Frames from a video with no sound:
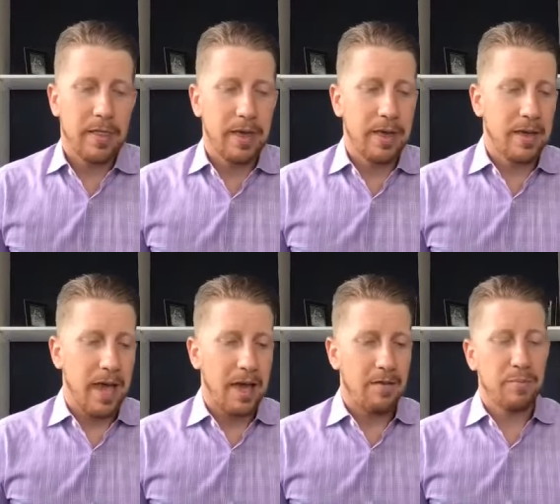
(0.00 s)
they
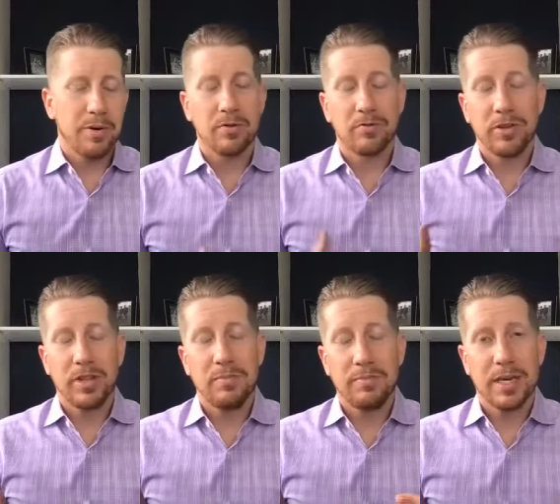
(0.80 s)
have put a
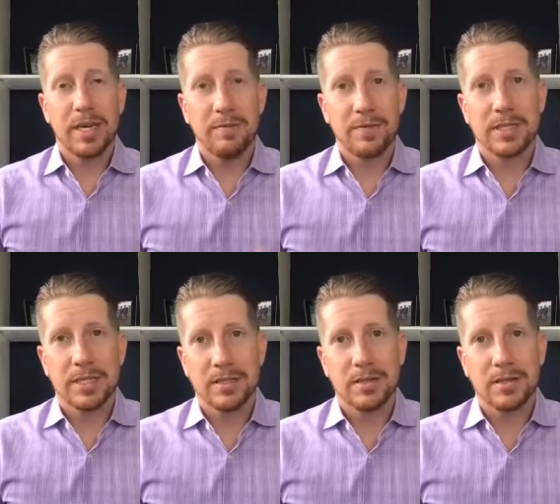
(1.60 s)
really big emphasis